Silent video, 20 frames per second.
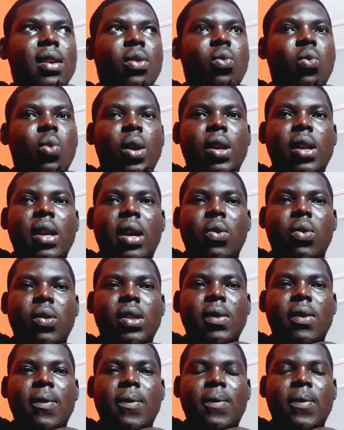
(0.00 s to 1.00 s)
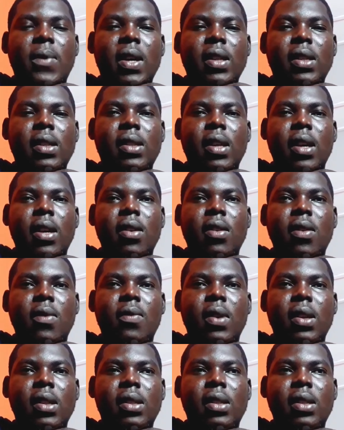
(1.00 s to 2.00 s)
when I was in first year
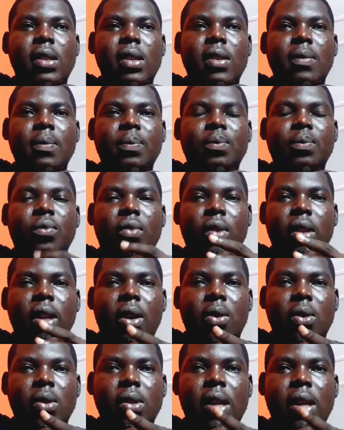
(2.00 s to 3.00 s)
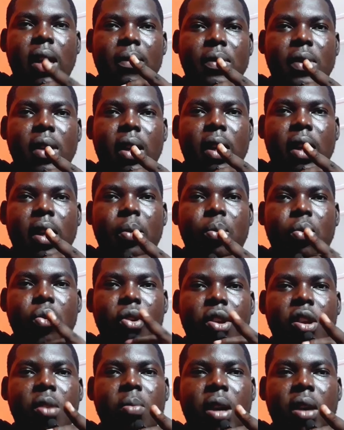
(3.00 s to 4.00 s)
university, that was after I'd
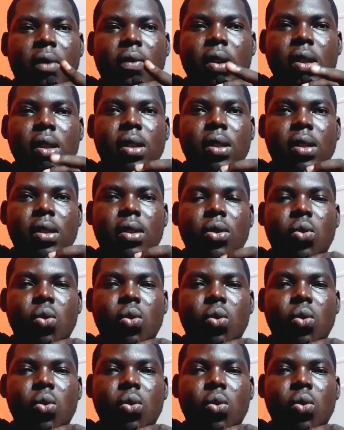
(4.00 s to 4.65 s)
broken my virginity.